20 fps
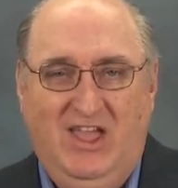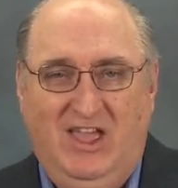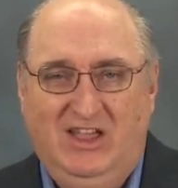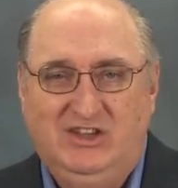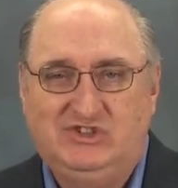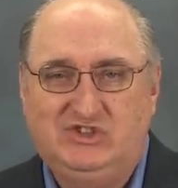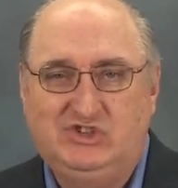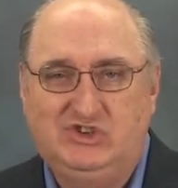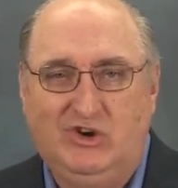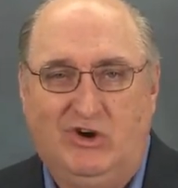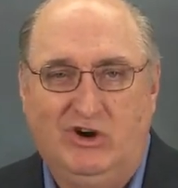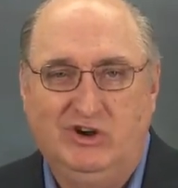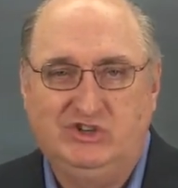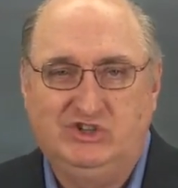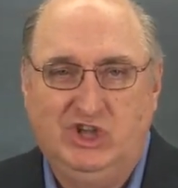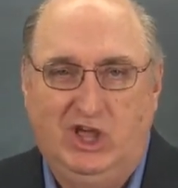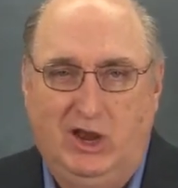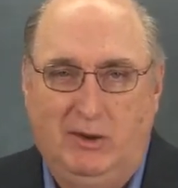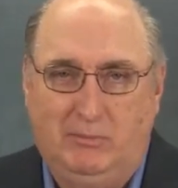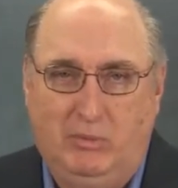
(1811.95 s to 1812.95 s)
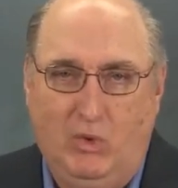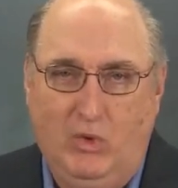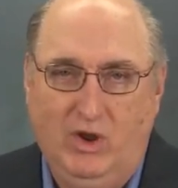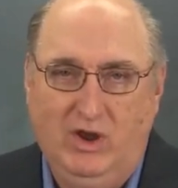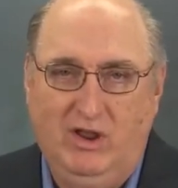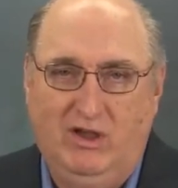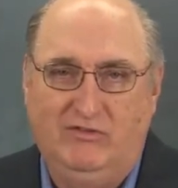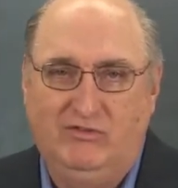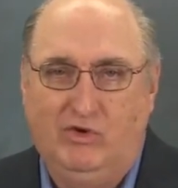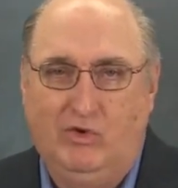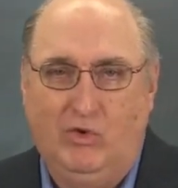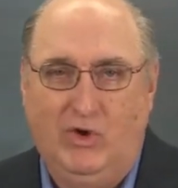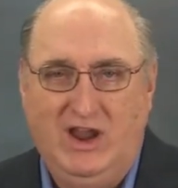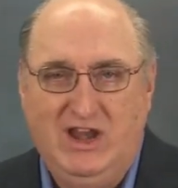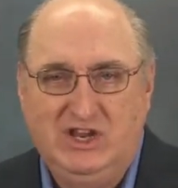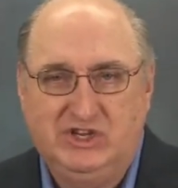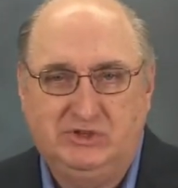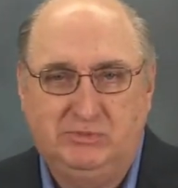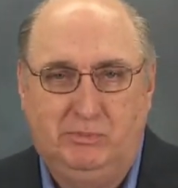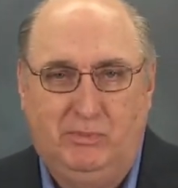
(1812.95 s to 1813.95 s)
It starts at a point of
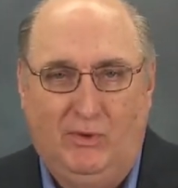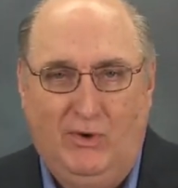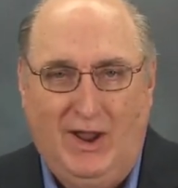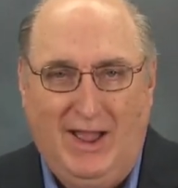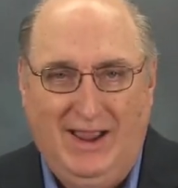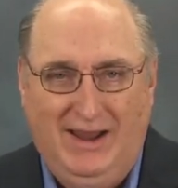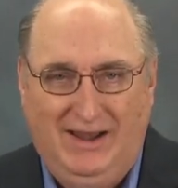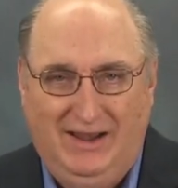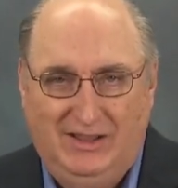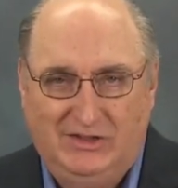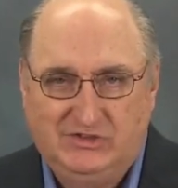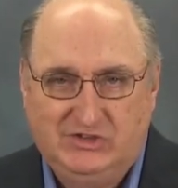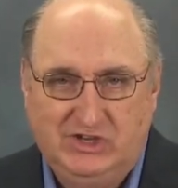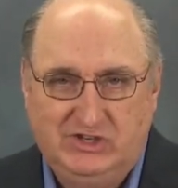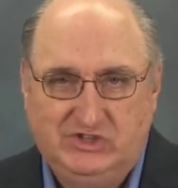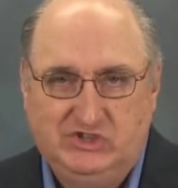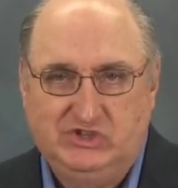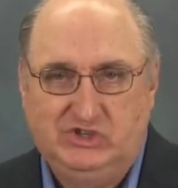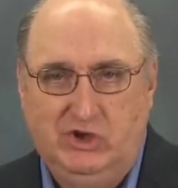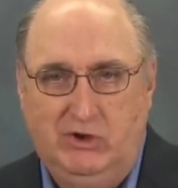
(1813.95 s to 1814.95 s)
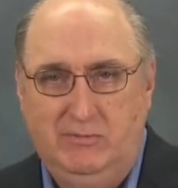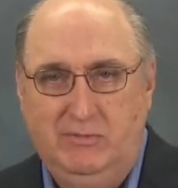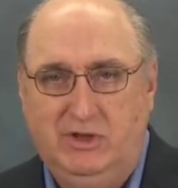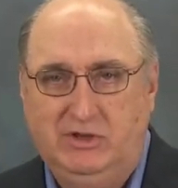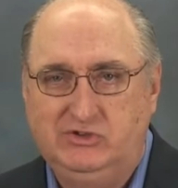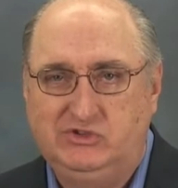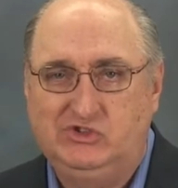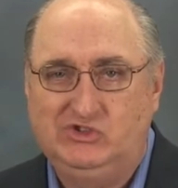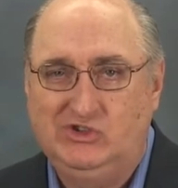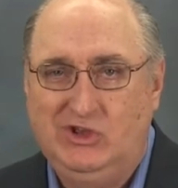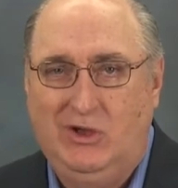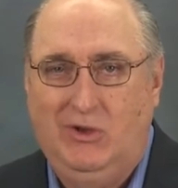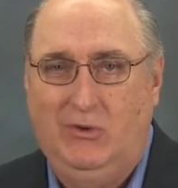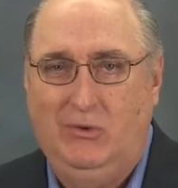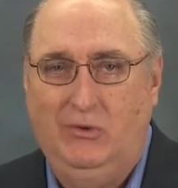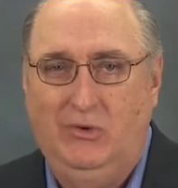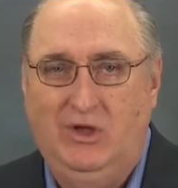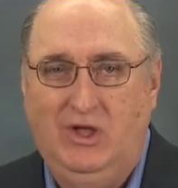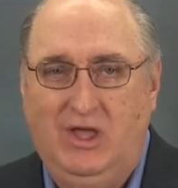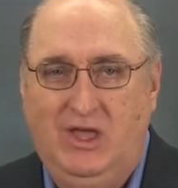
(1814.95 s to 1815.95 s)
greatest brightness, and so much
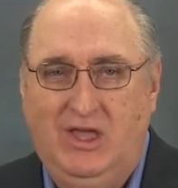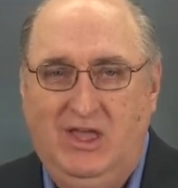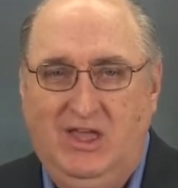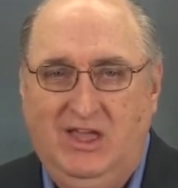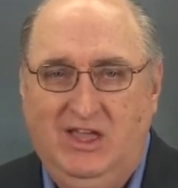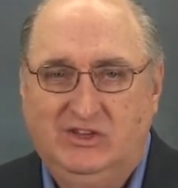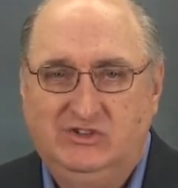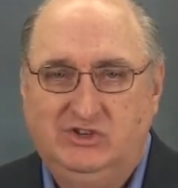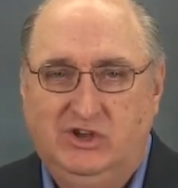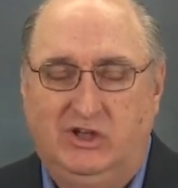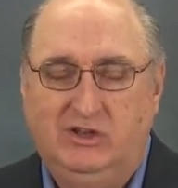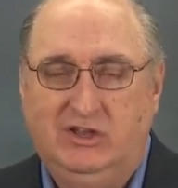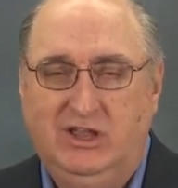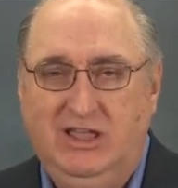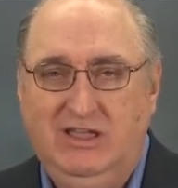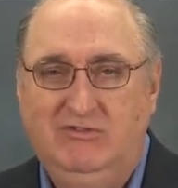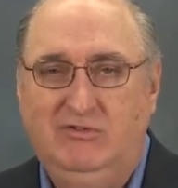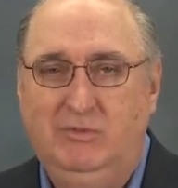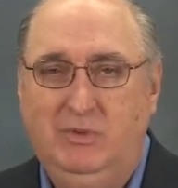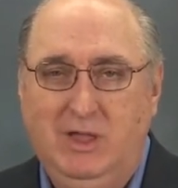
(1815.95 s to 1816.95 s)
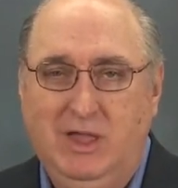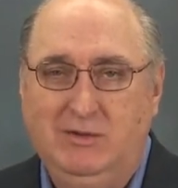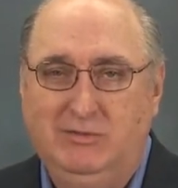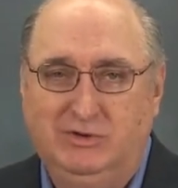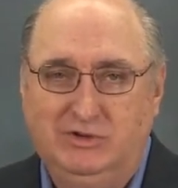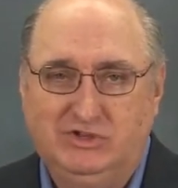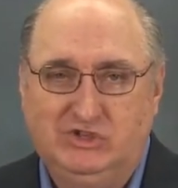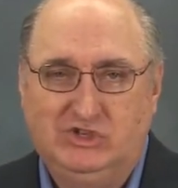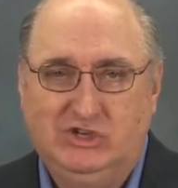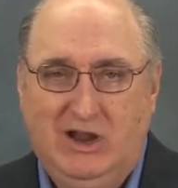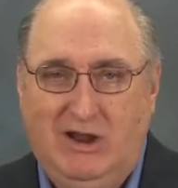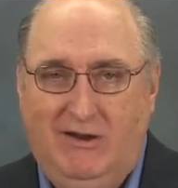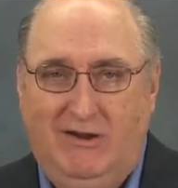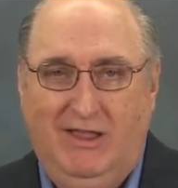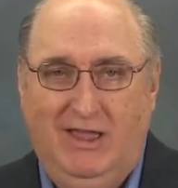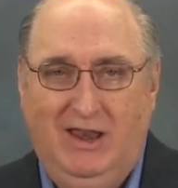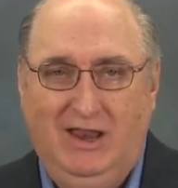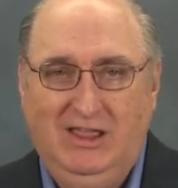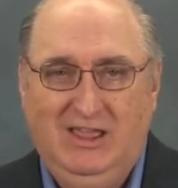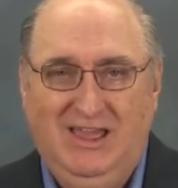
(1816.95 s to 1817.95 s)
so is not to even be able to stare
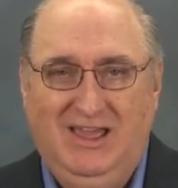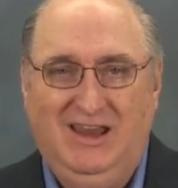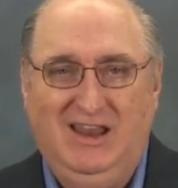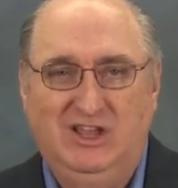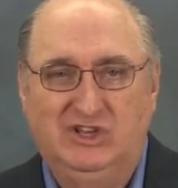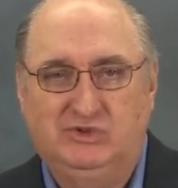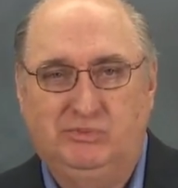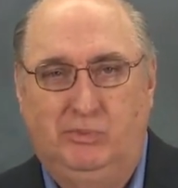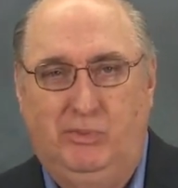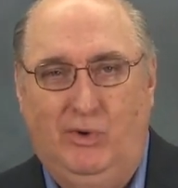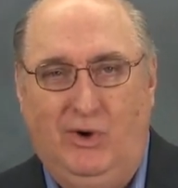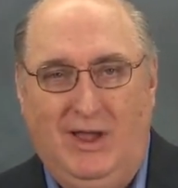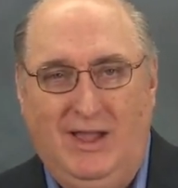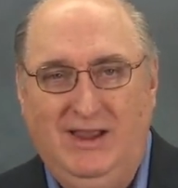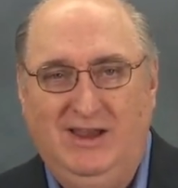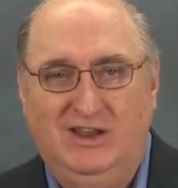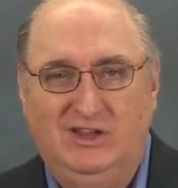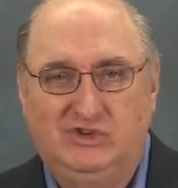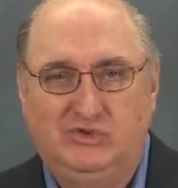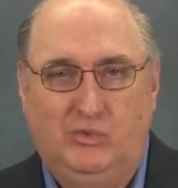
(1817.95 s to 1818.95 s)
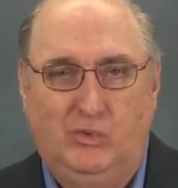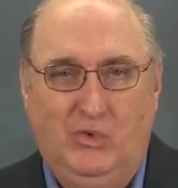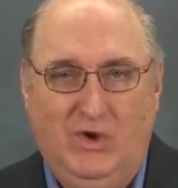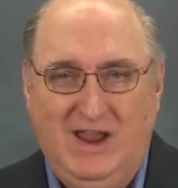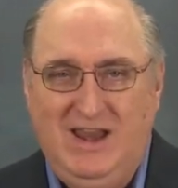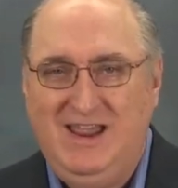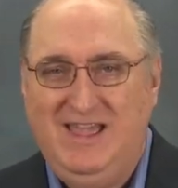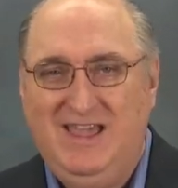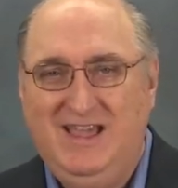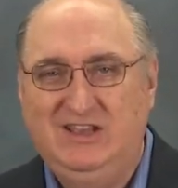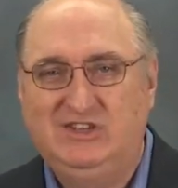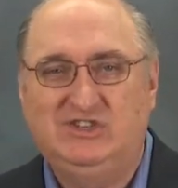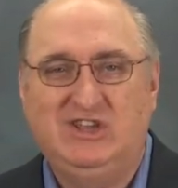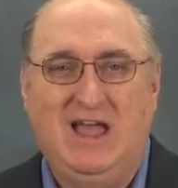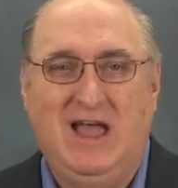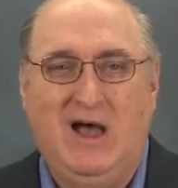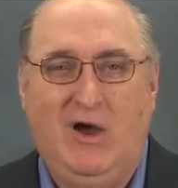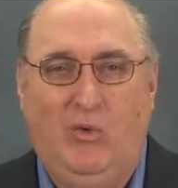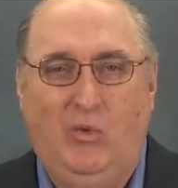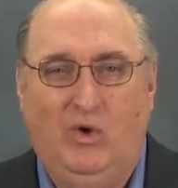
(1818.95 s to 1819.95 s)
at it. Yet its brightness radiates
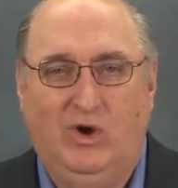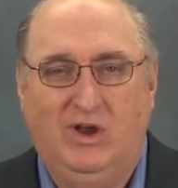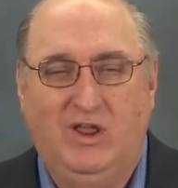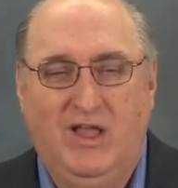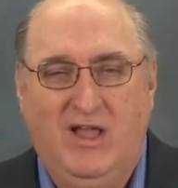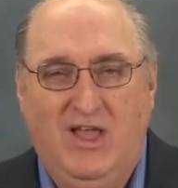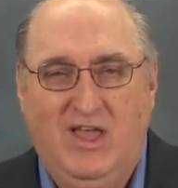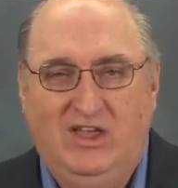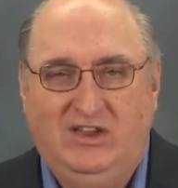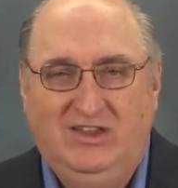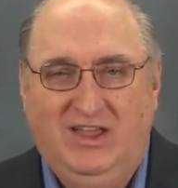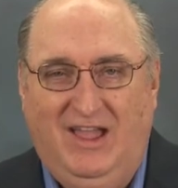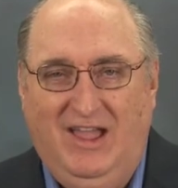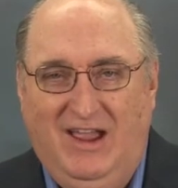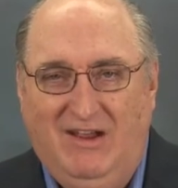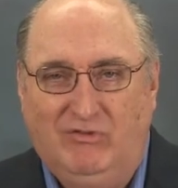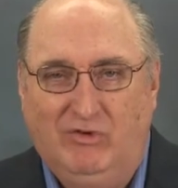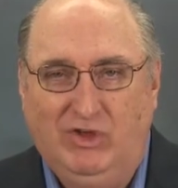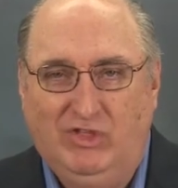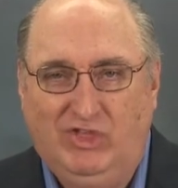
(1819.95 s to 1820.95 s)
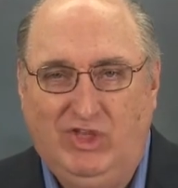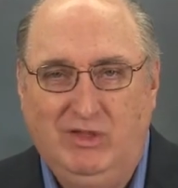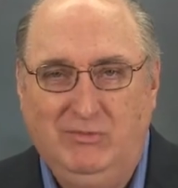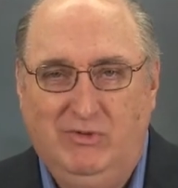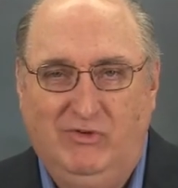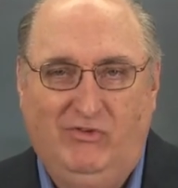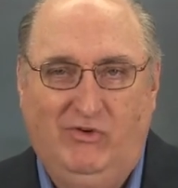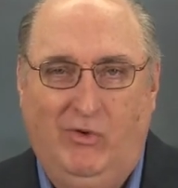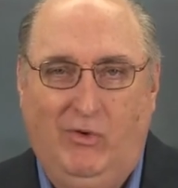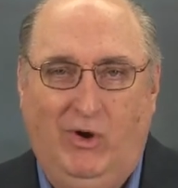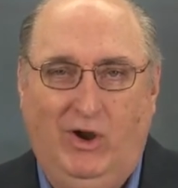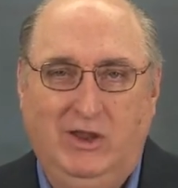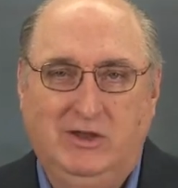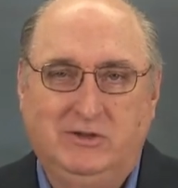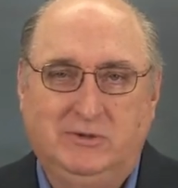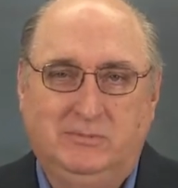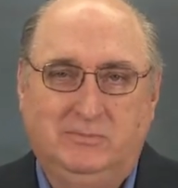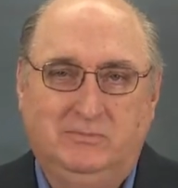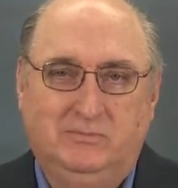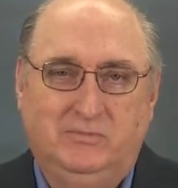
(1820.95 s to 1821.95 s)
outward to everything before
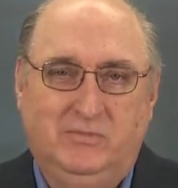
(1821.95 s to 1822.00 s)
it.